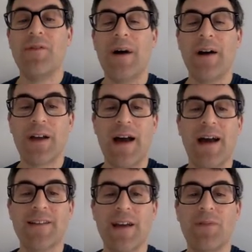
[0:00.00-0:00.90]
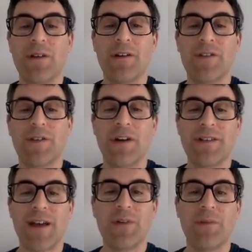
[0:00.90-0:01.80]
about 10
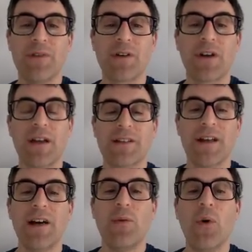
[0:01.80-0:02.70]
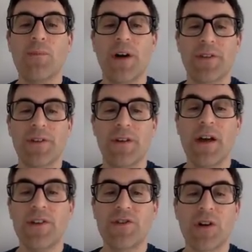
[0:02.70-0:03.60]
people looking at one person
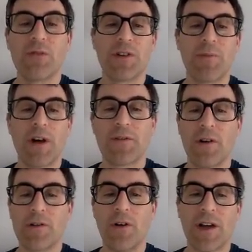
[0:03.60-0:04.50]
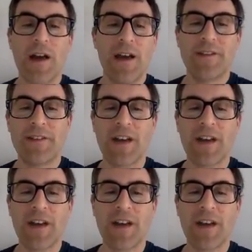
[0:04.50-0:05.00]
struggling with the microphone going, is this